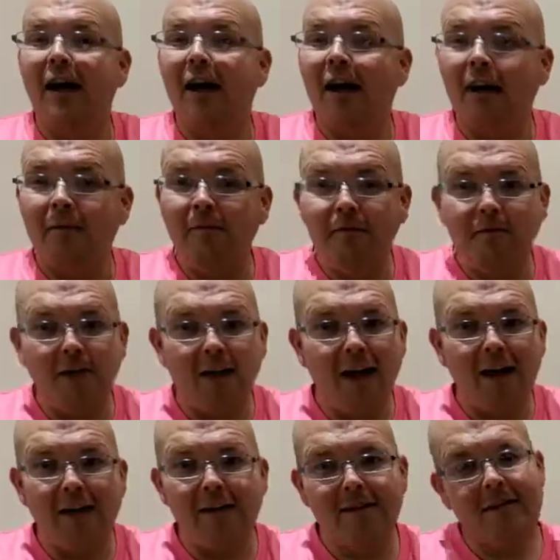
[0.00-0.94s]
I am
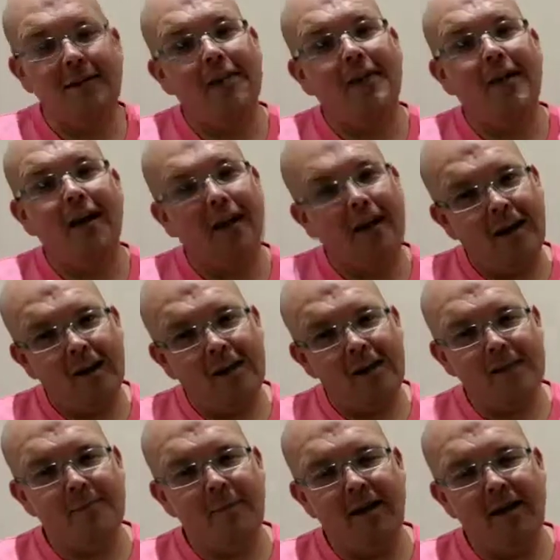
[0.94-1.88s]
fat and I
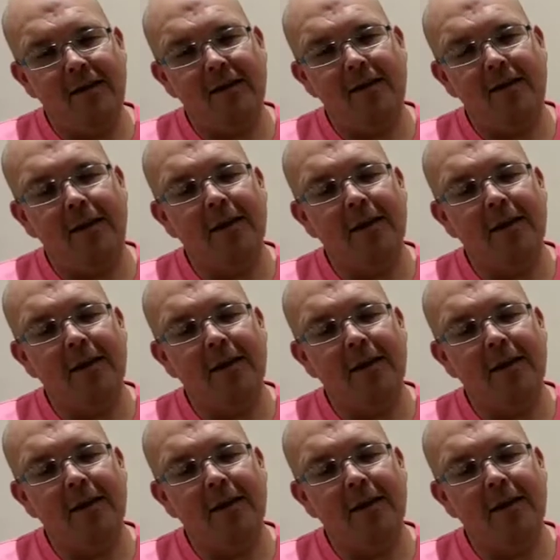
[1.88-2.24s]
smell.